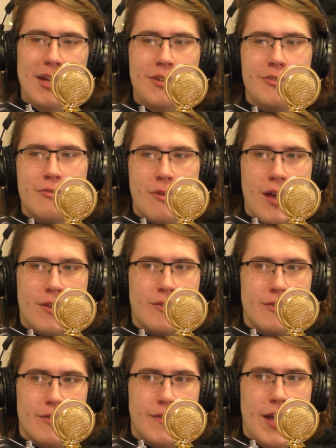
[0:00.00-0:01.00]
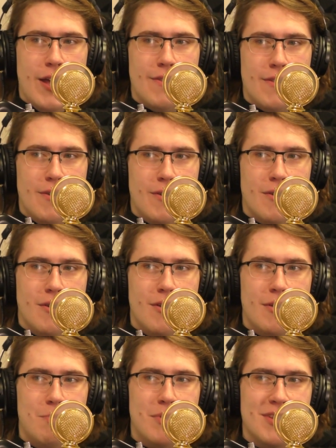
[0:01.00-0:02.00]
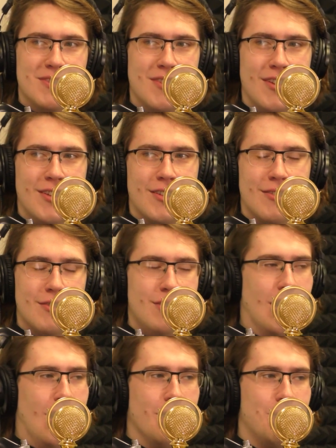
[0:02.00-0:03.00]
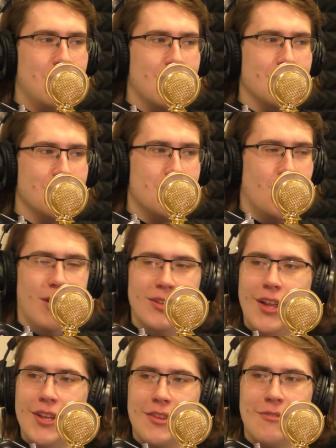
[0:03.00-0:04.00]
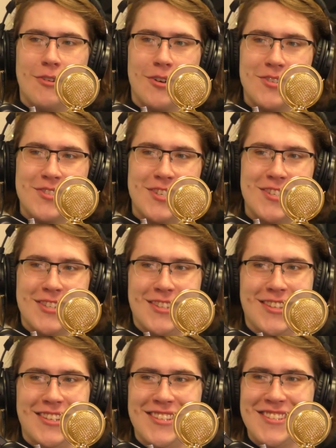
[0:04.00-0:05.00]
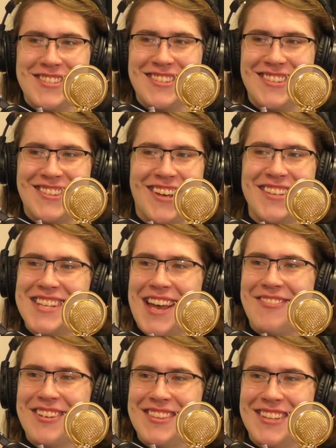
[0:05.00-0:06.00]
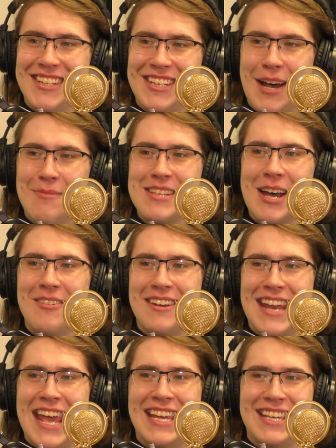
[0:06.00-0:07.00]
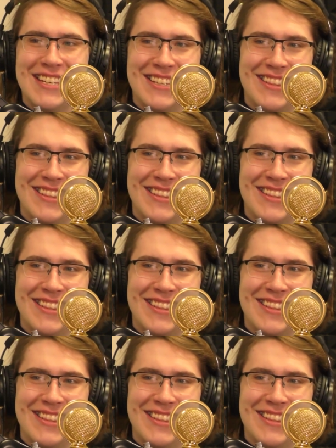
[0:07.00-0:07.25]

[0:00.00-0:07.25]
director in that, too. But he's like, yeah, I'll be on the show. I like the first season. He just does everything. He comes out naked.